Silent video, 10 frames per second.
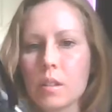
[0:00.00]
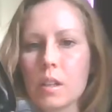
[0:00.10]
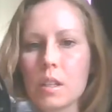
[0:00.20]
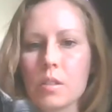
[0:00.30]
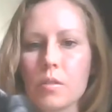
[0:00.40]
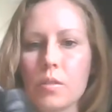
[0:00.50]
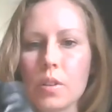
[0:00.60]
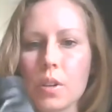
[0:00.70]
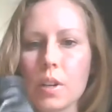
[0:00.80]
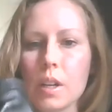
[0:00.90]

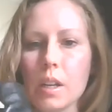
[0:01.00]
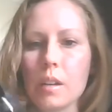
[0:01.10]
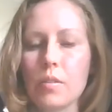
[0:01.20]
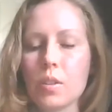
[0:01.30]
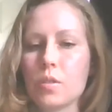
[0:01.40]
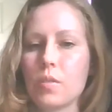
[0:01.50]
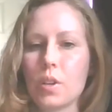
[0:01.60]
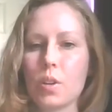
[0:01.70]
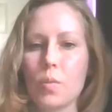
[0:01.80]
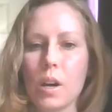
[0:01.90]
It feels
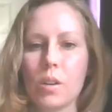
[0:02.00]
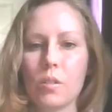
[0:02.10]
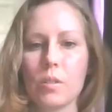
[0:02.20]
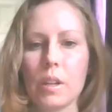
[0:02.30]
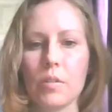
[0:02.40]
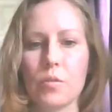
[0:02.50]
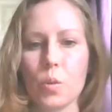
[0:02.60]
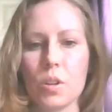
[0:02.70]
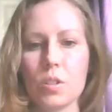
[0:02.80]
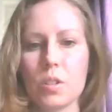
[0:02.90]
very well
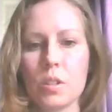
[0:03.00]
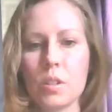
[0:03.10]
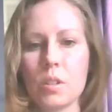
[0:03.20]
enforced.